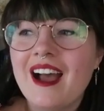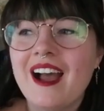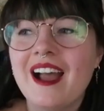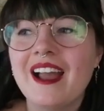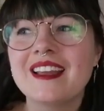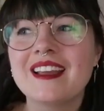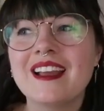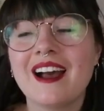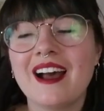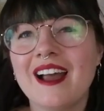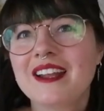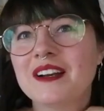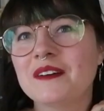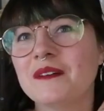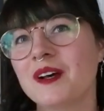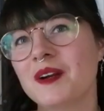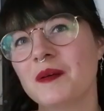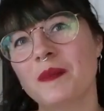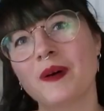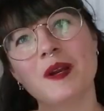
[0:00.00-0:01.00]
I kind of
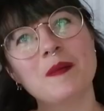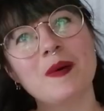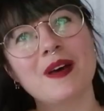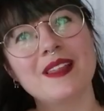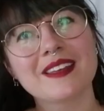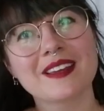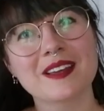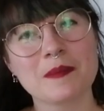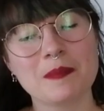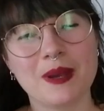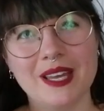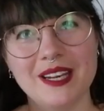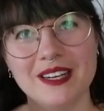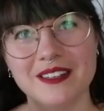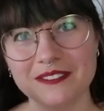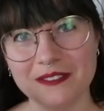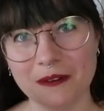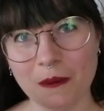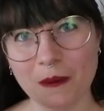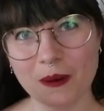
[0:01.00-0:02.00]
want to put them on like a
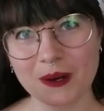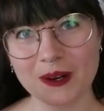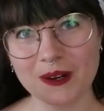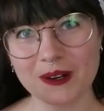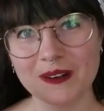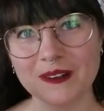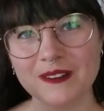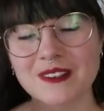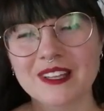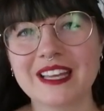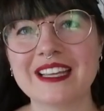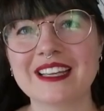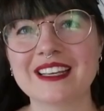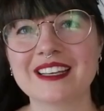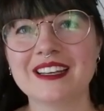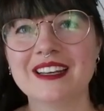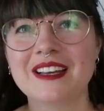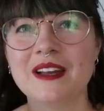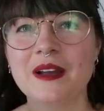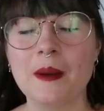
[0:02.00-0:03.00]
pinafore, like
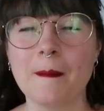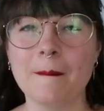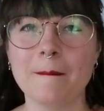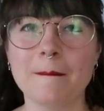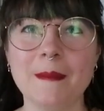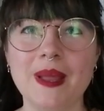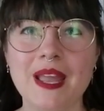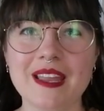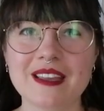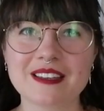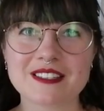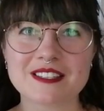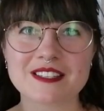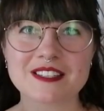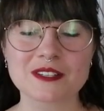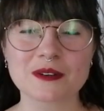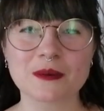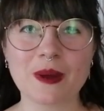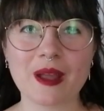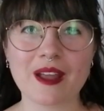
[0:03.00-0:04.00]
make a
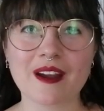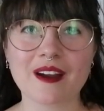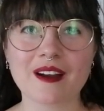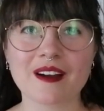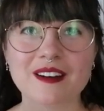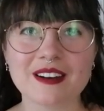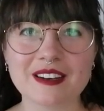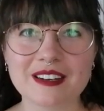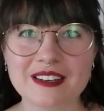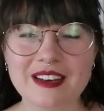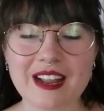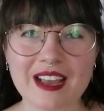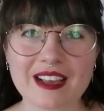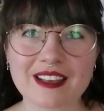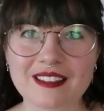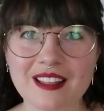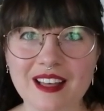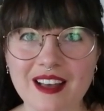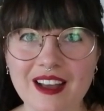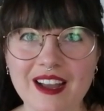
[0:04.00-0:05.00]
square
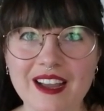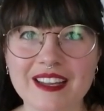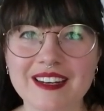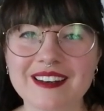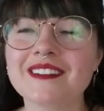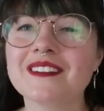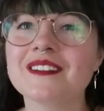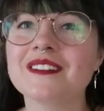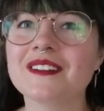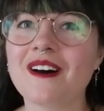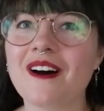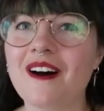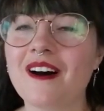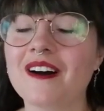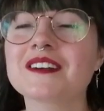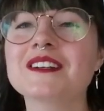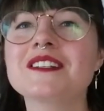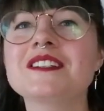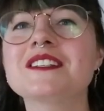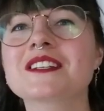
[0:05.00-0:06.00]
neckline,
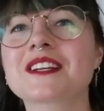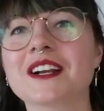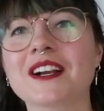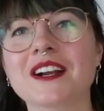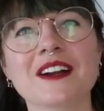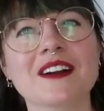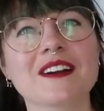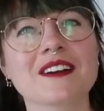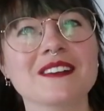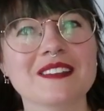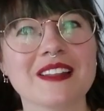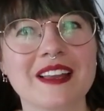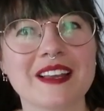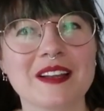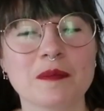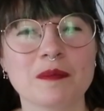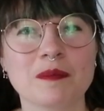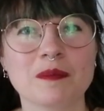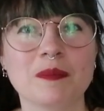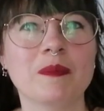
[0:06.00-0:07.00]
long skirt,
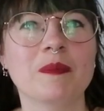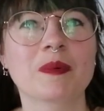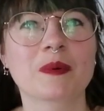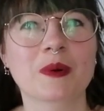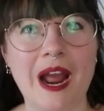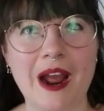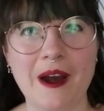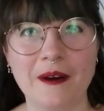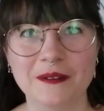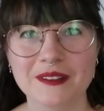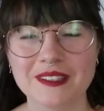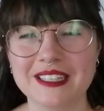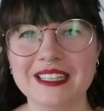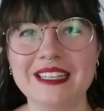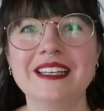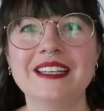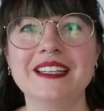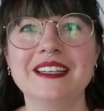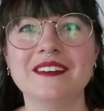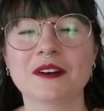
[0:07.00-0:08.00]
like brown
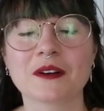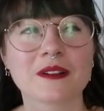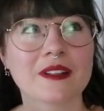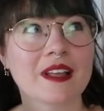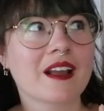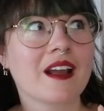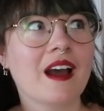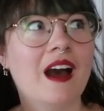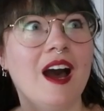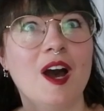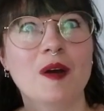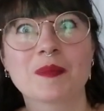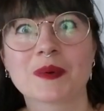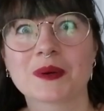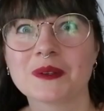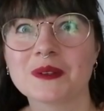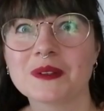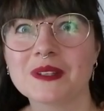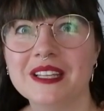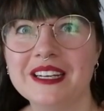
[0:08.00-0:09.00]
linen or like
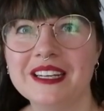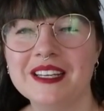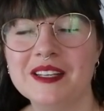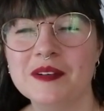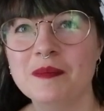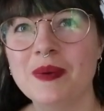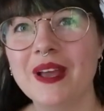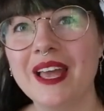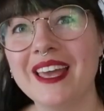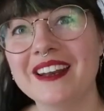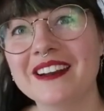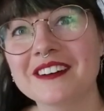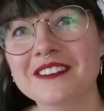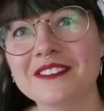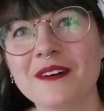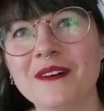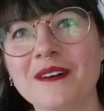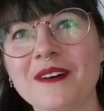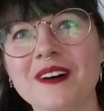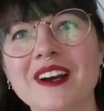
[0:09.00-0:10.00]
copper linen
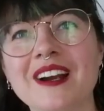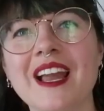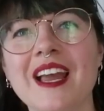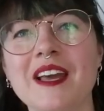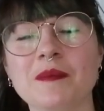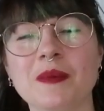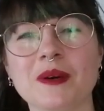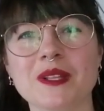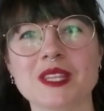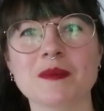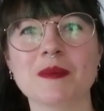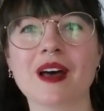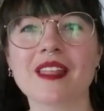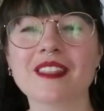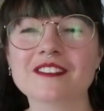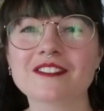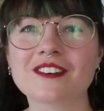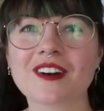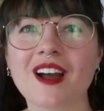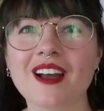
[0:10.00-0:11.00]
pinafore and put them on
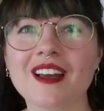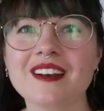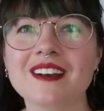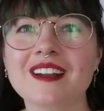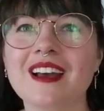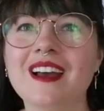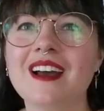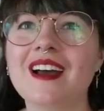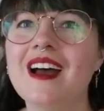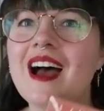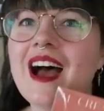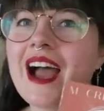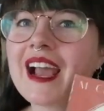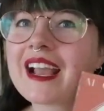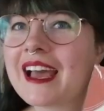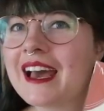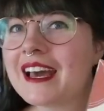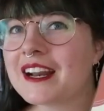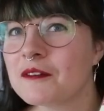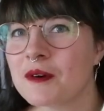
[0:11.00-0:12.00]
the front. I
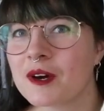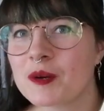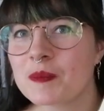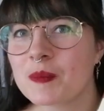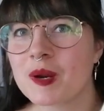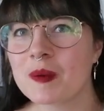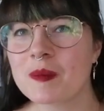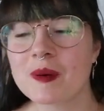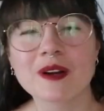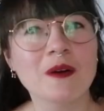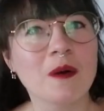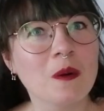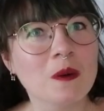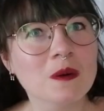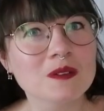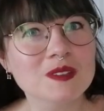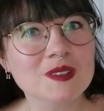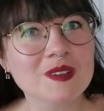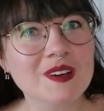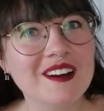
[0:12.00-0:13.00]
kind of want to put them on
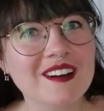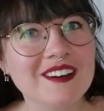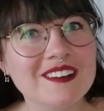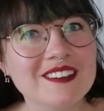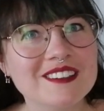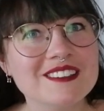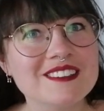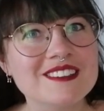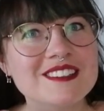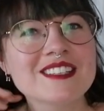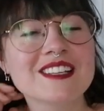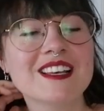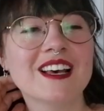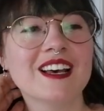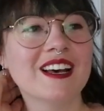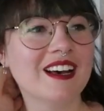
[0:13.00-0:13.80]
overalls.